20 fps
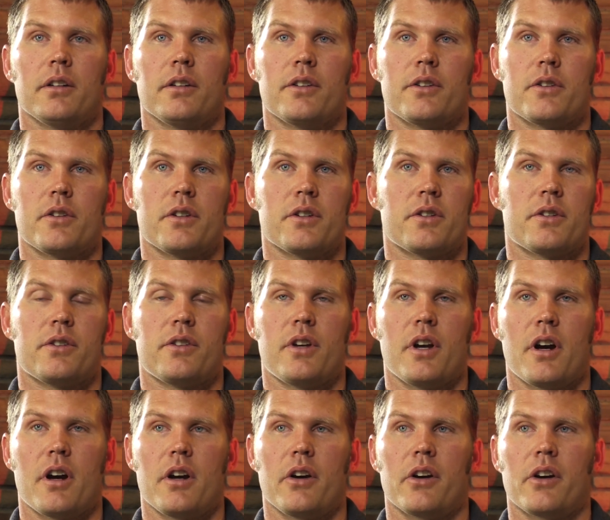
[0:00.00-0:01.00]
to just
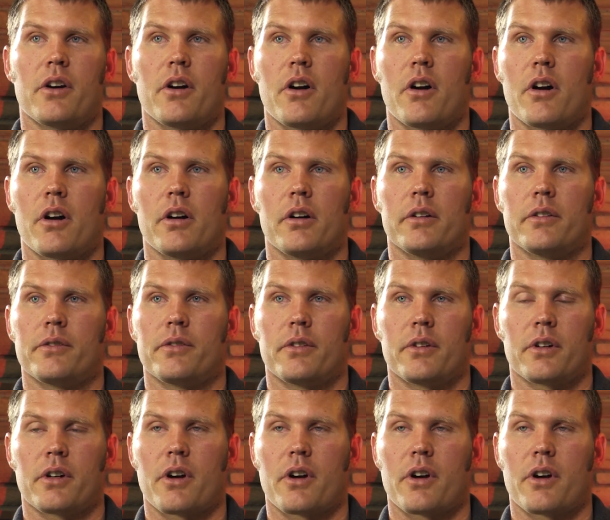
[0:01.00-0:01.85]
share your heart for